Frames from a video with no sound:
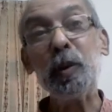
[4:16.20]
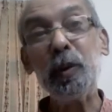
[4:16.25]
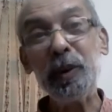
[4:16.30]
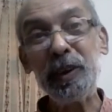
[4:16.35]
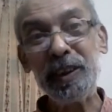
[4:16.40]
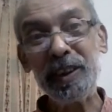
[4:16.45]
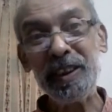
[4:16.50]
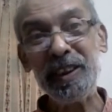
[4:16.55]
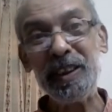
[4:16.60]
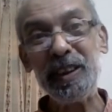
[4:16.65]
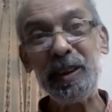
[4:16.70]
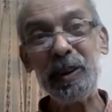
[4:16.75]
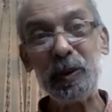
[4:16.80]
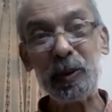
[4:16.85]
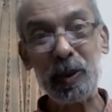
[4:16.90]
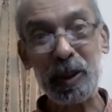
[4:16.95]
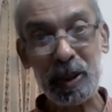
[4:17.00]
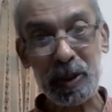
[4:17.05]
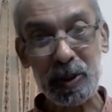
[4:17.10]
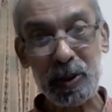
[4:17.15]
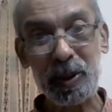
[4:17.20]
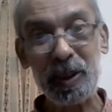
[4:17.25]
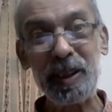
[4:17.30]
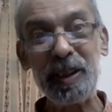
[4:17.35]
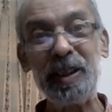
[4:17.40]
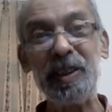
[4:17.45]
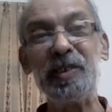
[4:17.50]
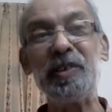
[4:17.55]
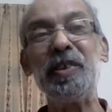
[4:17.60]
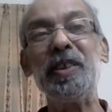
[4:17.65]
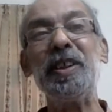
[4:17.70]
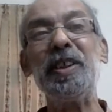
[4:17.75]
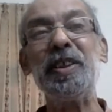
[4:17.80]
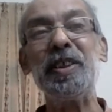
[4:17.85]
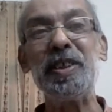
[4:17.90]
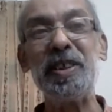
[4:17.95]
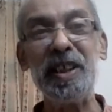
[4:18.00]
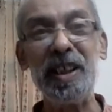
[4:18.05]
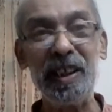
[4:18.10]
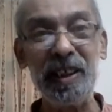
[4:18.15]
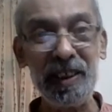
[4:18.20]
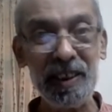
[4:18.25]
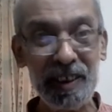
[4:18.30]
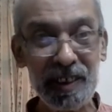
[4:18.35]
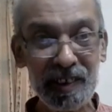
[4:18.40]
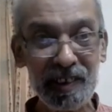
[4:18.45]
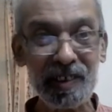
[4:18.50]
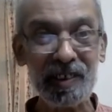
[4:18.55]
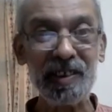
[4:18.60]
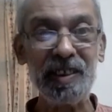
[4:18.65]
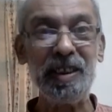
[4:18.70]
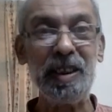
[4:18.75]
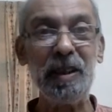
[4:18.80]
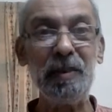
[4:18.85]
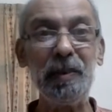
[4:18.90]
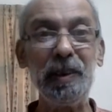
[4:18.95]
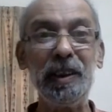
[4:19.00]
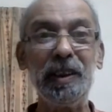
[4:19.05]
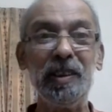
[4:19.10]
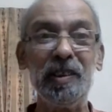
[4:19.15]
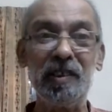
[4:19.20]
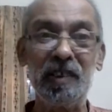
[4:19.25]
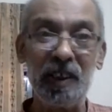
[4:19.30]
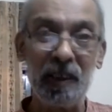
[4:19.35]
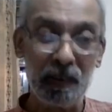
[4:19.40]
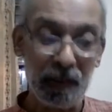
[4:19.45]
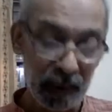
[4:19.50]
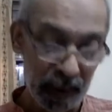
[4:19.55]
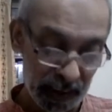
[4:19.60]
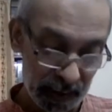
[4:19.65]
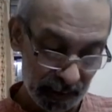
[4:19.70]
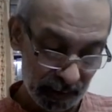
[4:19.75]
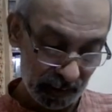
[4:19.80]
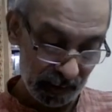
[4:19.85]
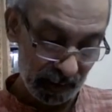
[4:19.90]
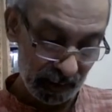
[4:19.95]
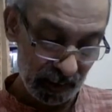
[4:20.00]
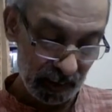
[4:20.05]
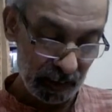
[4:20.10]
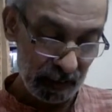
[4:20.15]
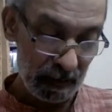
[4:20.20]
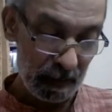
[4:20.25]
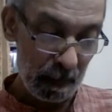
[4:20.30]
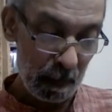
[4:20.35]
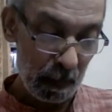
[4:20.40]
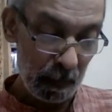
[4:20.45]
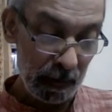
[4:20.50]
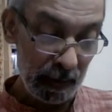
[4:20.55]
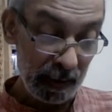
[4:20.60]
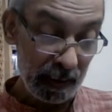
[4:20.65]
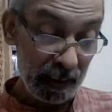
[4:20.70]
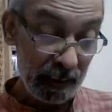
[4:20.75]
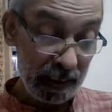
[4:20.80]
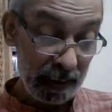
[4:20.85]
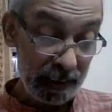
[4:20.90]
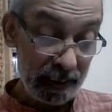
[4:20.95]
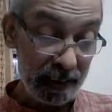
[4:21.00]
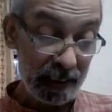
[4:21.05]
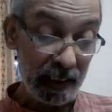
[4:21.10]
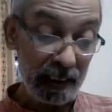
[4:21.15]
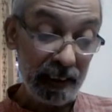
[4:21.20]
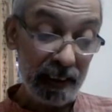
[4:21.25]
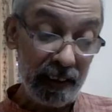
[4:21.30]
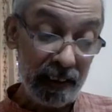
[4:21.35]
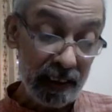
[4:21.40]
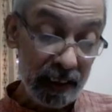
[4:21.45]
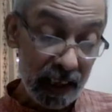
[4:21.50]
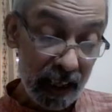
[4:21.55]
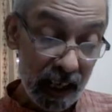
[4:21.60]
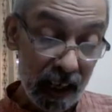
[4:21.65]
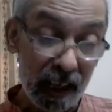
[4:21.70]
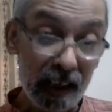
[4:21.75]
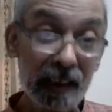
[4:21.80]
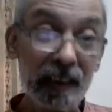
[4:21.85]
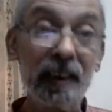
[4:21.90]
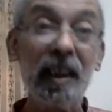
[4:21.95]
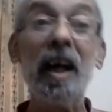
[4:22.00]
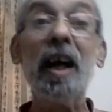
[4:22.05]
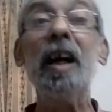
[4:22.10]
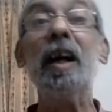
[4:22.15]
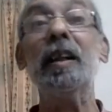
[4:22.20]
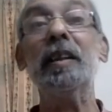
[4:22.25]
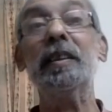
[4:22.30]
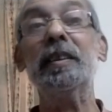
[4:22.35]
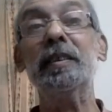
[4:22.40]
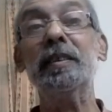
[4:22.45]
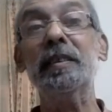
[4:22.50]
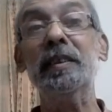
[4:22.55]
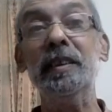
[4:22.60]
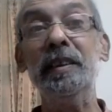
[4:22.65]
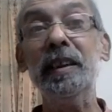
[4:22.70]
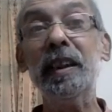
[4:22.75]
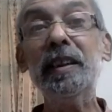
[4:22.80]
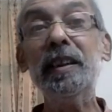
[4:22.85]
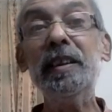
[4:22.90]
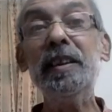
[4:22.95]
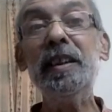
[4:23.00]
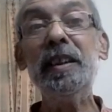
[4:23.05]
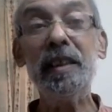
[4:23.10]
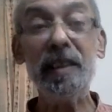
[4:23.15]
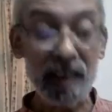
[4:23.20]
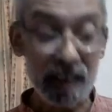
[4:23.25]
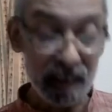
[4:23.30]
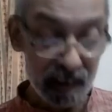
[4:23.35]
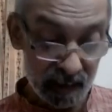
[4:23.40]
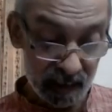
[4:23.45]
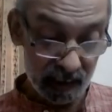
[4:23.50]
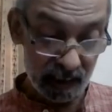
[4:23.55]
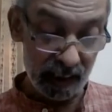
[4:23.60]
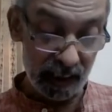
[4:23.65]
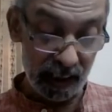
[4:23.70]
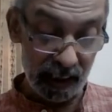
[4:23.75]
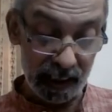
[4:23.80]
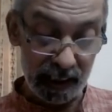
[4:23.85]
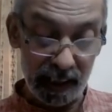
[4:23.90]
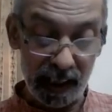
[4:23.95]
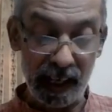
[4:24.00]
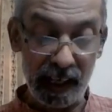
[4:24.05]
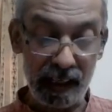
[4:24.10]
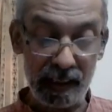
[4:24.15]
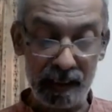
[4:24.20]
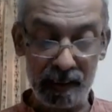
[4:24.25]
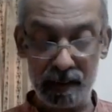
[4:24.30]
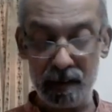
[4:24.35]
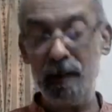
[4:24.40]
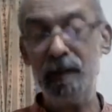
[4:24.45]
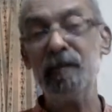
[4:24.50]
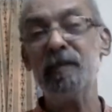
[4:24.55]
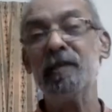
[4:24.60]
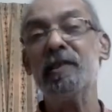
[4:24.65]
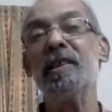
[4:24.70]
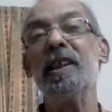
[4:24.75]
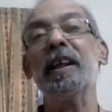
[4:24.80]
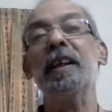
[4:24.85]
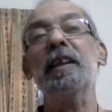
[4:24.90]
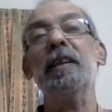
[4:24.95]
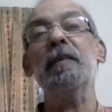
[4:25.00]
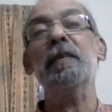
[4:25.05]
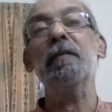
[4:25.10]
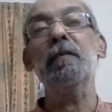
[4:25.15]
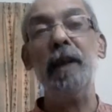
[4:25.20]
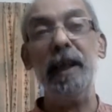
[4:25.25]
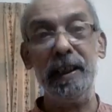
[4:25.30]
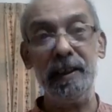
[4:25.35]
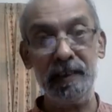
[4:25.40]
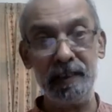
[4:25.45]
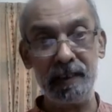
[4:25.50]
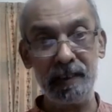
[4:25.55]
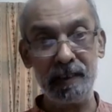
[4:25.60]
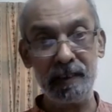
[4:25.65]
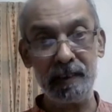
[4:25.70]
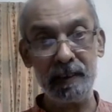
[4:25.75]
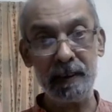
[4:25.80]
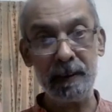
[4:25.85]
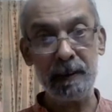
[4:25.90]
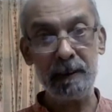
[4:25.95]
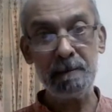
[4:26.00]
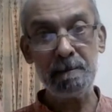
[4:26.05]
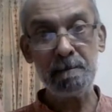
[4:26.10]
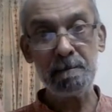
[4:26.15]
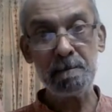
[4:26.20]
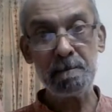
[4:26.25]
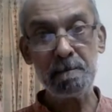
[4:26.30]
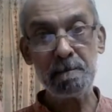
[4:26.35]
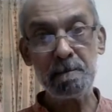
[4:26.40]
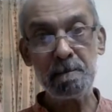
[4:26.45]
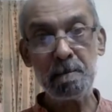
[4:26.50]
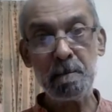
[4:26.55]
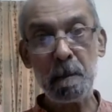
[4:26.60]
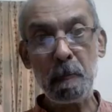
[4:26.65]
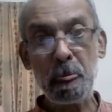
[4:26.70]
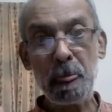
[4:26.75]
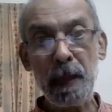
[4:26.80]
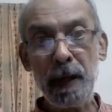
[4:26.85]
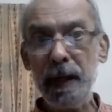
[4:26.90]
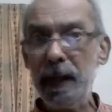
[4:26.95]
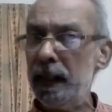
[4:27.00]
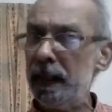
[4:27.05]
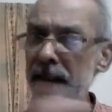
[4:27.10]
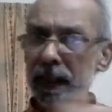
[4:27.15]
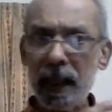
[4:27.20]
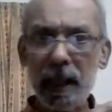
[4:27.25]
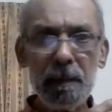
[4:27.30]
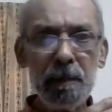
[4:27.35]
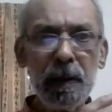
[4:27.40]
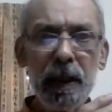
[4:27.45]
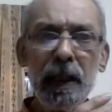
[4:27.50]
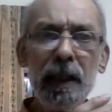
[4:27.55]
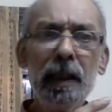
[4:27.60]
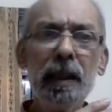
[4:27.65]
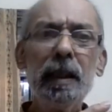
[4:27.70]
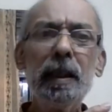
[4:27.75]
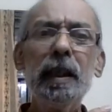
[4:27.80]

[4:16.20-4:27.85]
Kunti, to Arjuna, Sri Krishna is giving this advice. Yajñārthāt, yajna is an act of sacrifice. It can be